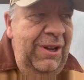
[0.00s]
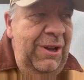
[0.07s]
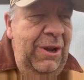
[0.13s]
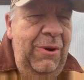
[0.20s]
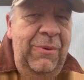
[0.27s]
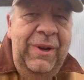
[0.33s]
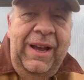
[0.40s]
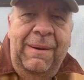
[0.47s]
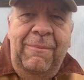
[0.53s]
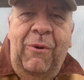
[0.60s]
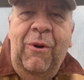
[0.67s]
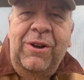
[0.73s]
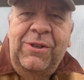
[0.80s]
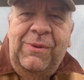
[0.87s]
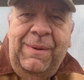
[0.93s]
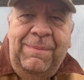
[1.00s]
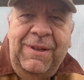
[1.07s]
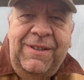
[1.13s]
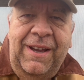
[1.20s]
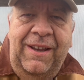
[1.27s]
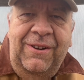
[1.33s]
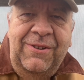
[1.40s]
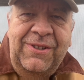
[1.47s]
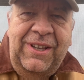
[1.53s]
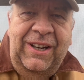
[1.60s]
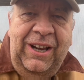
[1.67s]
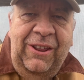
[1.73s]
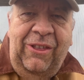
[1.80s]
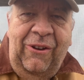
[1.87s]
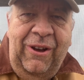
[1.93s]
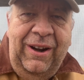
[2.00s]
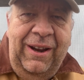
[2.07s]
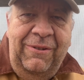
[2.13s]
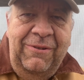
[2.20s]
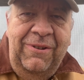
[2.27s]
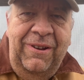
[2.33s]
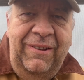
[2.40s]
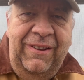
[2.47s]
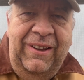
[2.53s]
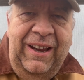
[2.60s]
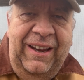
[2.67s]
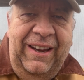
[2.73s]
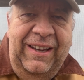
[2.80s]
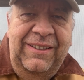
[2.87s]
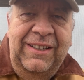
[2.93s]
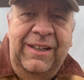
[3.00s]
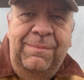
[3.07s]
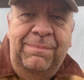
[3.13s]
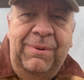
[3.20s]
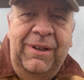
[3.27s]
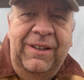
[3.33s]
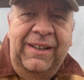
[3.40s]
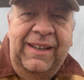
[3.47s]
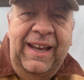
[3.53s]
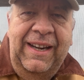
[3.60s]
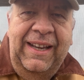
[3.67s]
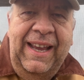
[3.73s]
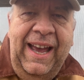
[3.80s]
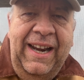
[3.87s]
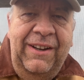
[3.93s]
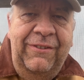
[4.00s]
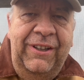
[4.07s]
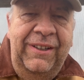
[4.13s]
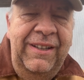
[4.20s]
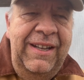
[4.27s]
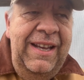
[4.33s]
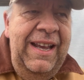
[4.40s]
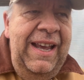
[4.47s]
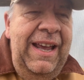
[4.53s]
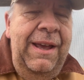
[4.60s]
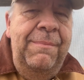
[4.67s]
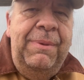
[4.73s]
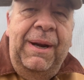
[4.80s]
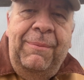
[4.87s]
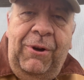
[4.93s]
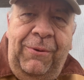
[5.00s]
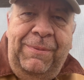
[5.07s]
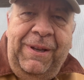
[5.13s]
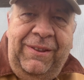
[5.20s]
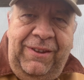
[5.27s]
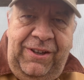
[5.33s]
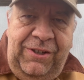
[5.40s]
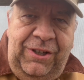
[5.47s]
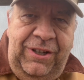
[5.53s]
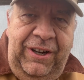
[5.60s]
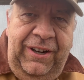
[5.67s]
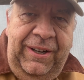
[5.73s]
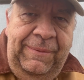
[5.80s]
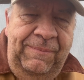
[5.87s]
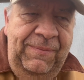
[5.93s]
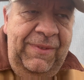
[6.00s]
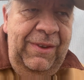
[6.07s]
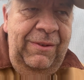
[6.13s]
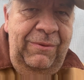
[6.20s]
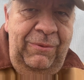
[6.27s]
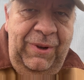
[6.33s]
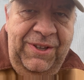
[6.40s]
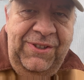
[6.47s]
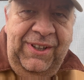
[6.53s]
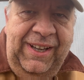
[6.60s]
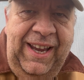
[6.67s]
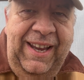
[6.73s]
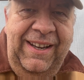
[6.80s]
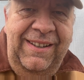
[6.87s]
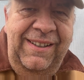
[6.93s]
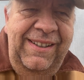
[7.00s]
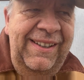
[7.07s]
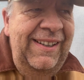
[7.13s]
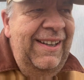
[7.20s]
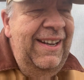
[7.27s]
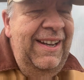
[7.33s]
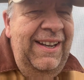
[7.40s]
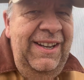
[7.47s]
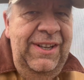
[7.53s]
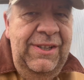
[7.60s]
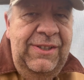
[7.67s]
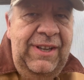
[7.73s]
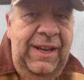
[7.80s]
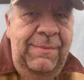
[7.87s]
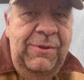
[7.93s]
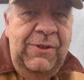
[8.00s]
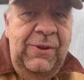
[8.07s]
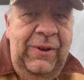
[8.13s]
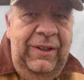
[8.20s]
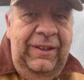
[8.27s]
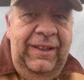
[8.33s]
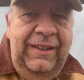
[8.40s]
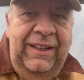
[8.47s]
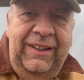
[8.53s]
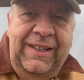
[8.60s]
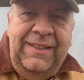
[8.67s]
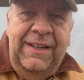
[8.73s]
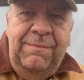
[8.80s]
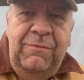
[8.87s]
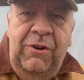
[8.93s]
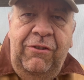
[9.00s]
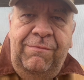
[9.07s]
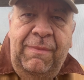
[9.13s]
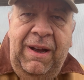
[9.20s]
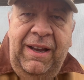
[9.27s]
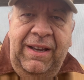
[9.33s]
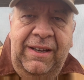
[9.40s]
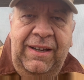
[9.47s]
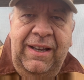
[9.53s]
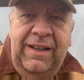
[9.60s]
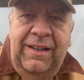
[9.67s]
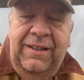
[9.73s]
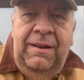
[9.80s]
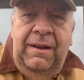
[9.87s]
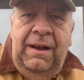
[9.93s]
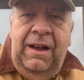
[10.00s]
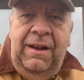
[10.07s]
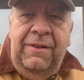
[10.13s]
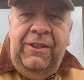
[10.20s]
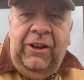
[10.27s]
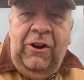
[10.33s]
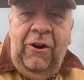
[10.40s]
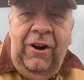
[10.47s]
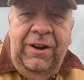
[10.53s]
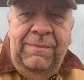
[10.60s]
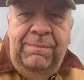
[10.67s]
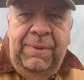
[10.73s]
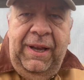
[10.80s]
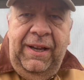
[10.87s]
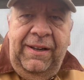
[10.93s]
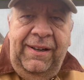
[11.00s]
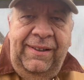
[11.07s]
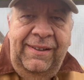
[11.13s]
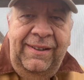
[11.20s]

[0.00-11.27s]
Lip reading: we got more sweet potatoes than I thought I ended up getting out of it. But I'm hoping this year, once again, same soil in there. I did move my the garden bed,